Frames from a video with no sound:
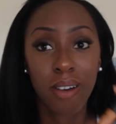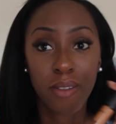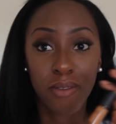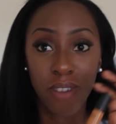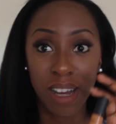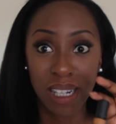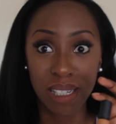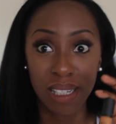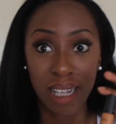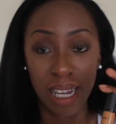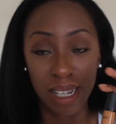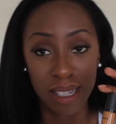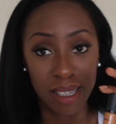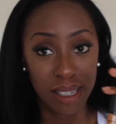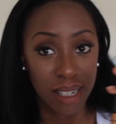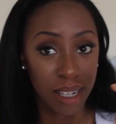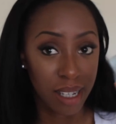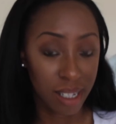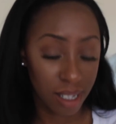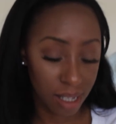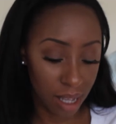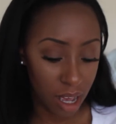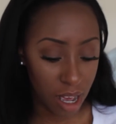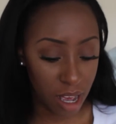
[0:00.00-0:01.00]

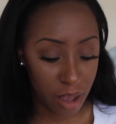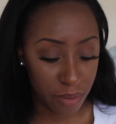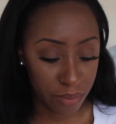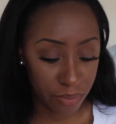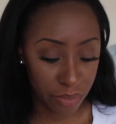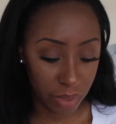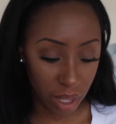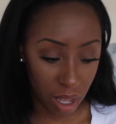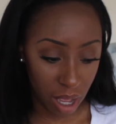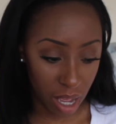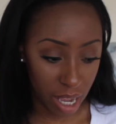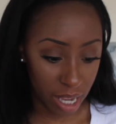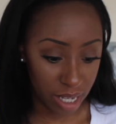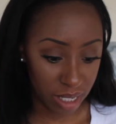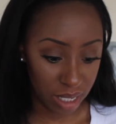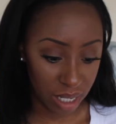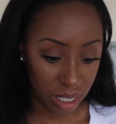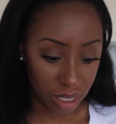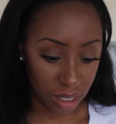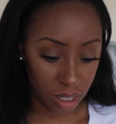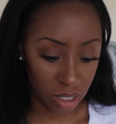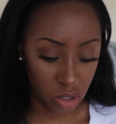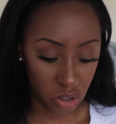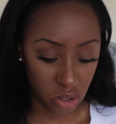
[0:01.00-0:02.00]
Fantastic. I
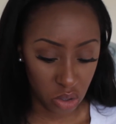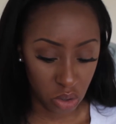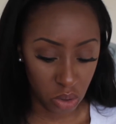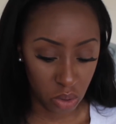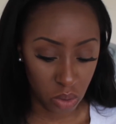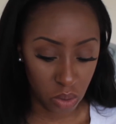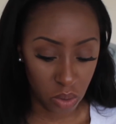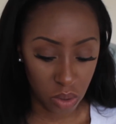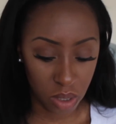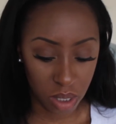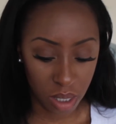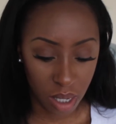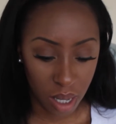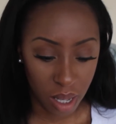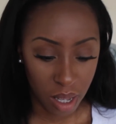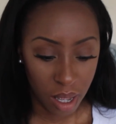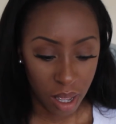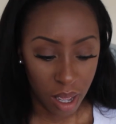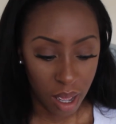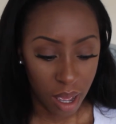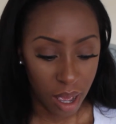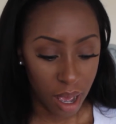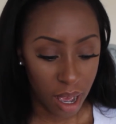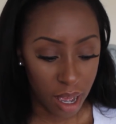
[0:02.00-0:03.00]
tend to use
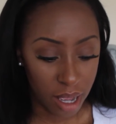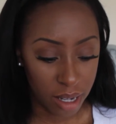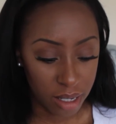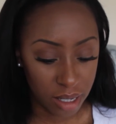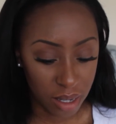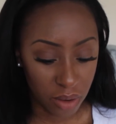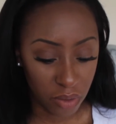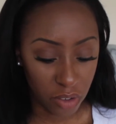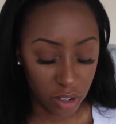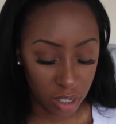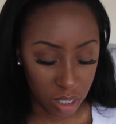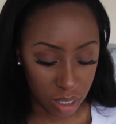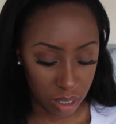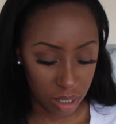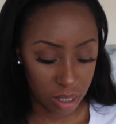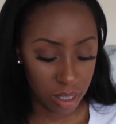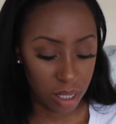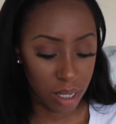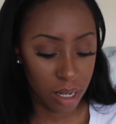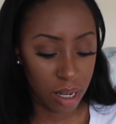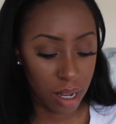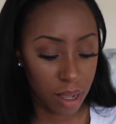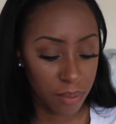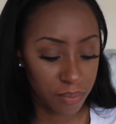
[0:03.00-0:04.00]
a different
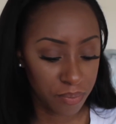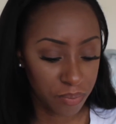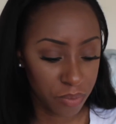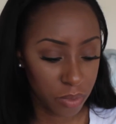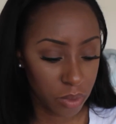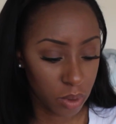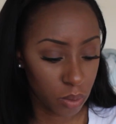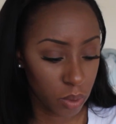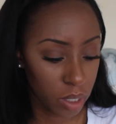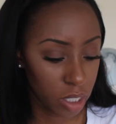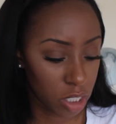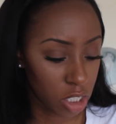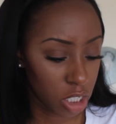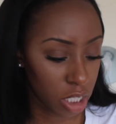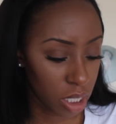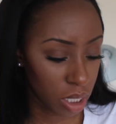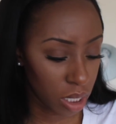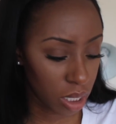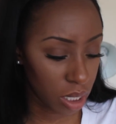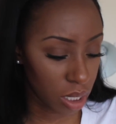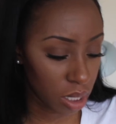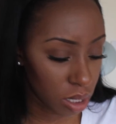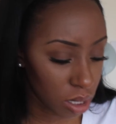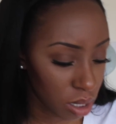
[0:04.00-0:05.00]
concealer, which
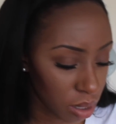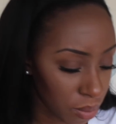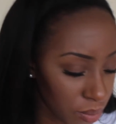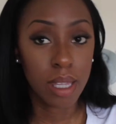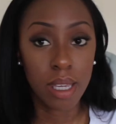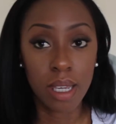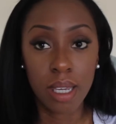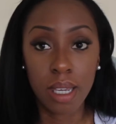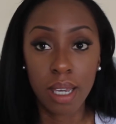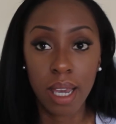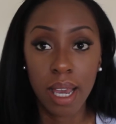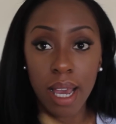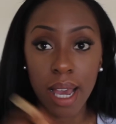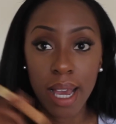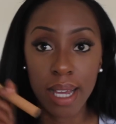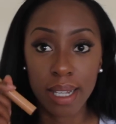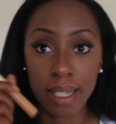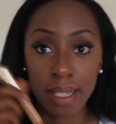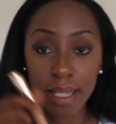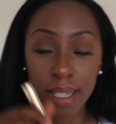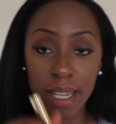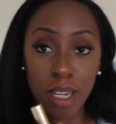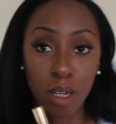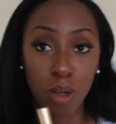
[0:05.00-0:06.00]
is the
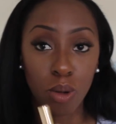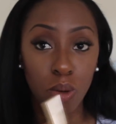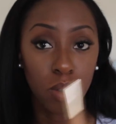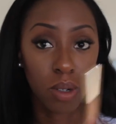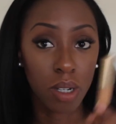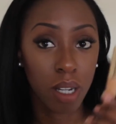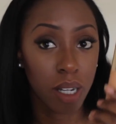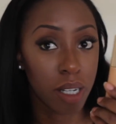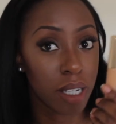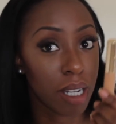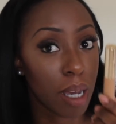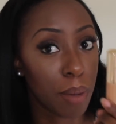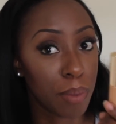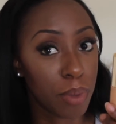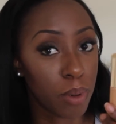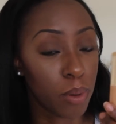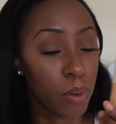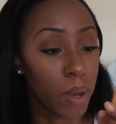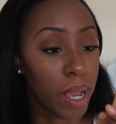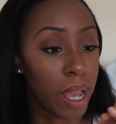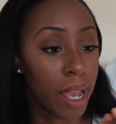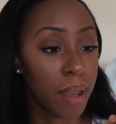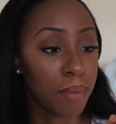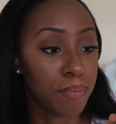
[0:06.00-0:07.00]
Estee Lauder Double
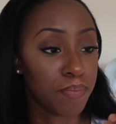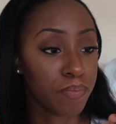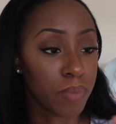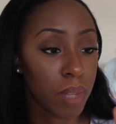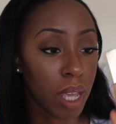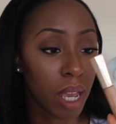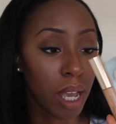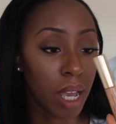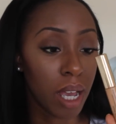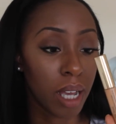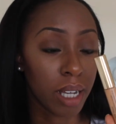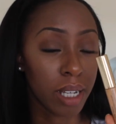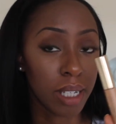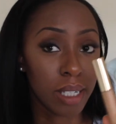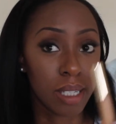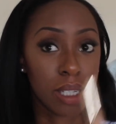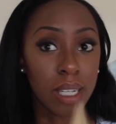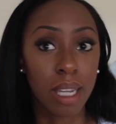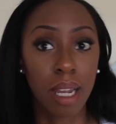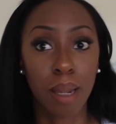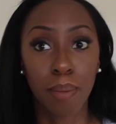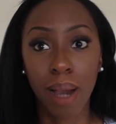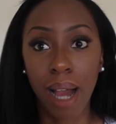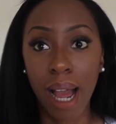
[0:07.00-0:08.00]
Wear
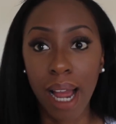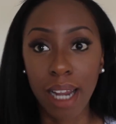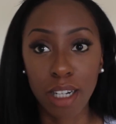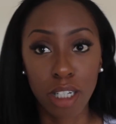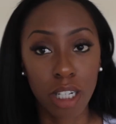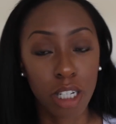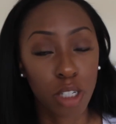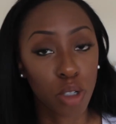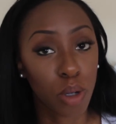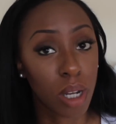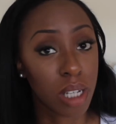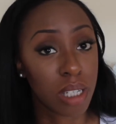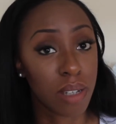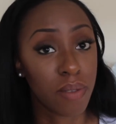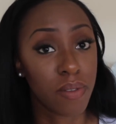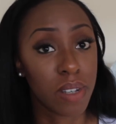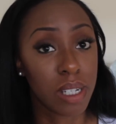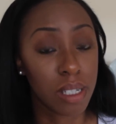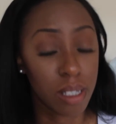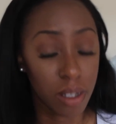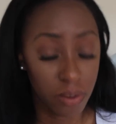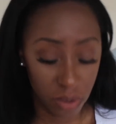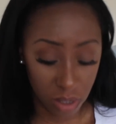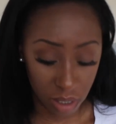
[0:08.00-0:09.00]
concealer, but I actually tried
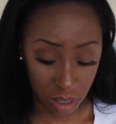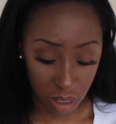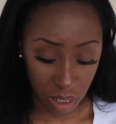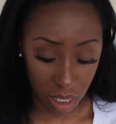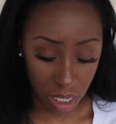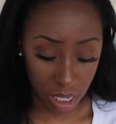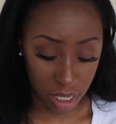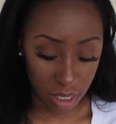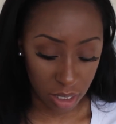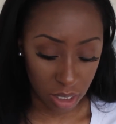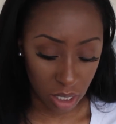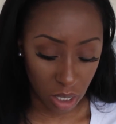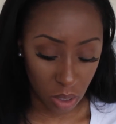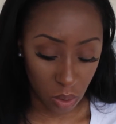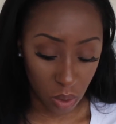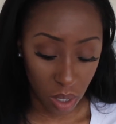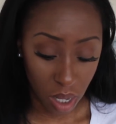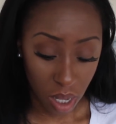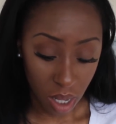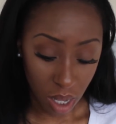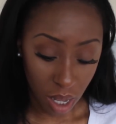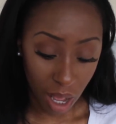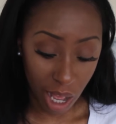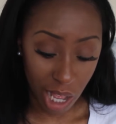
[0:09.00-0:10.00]
something different today. So
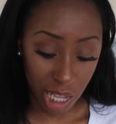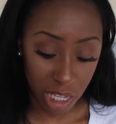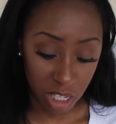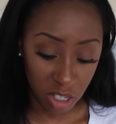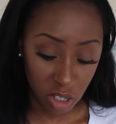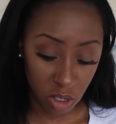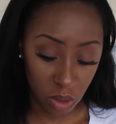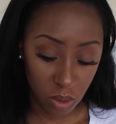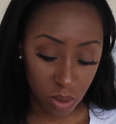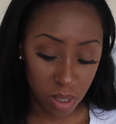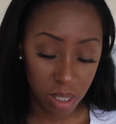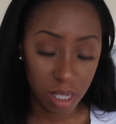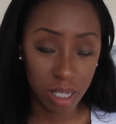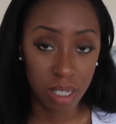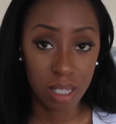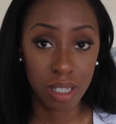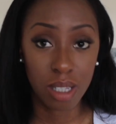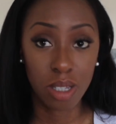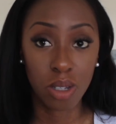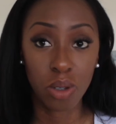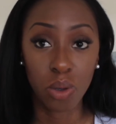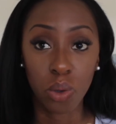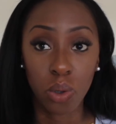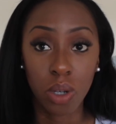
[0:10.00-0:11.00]
I use this
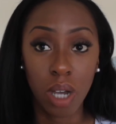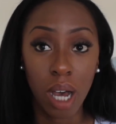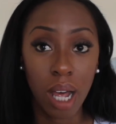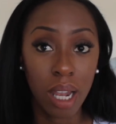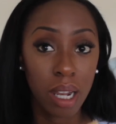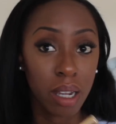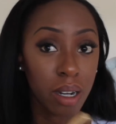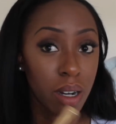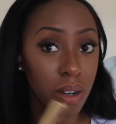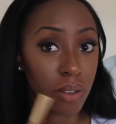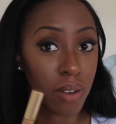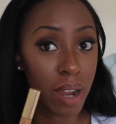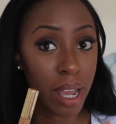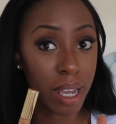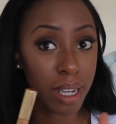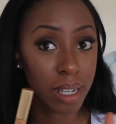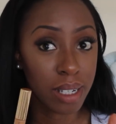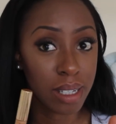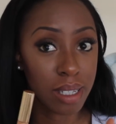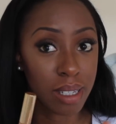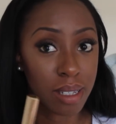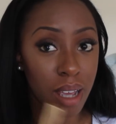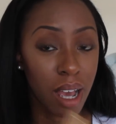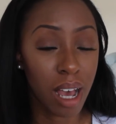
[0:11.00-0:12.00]
to colour
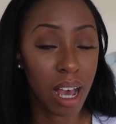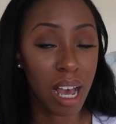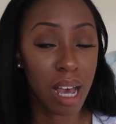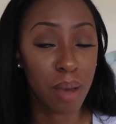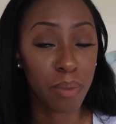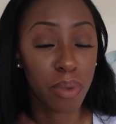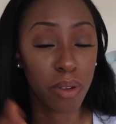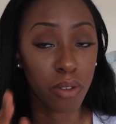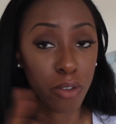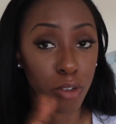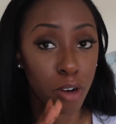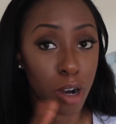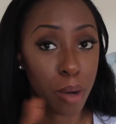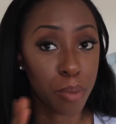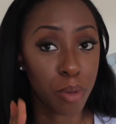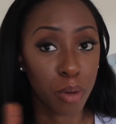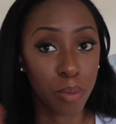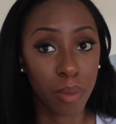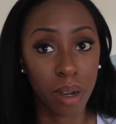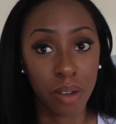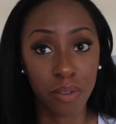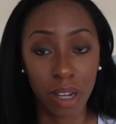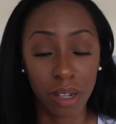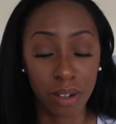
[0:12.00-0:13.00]
correct before I put
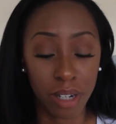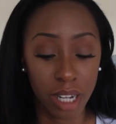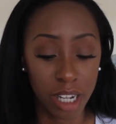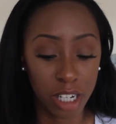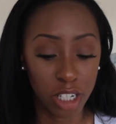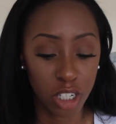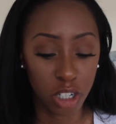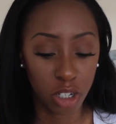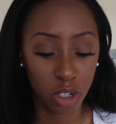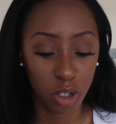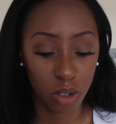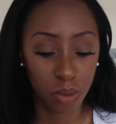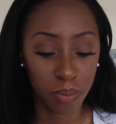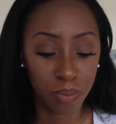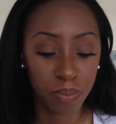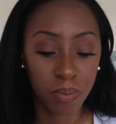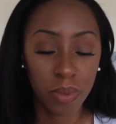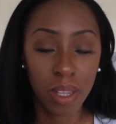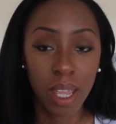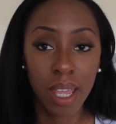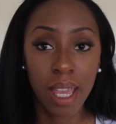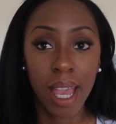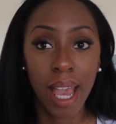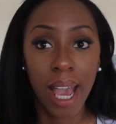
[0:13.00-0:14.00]
my foundation on,
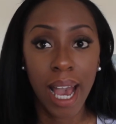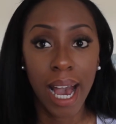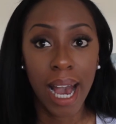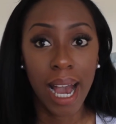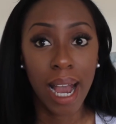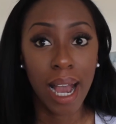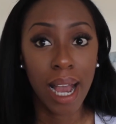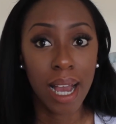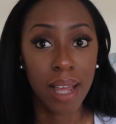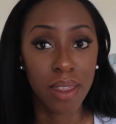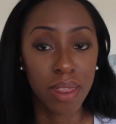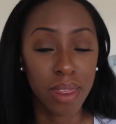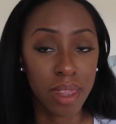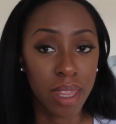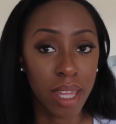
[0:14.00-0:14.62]
and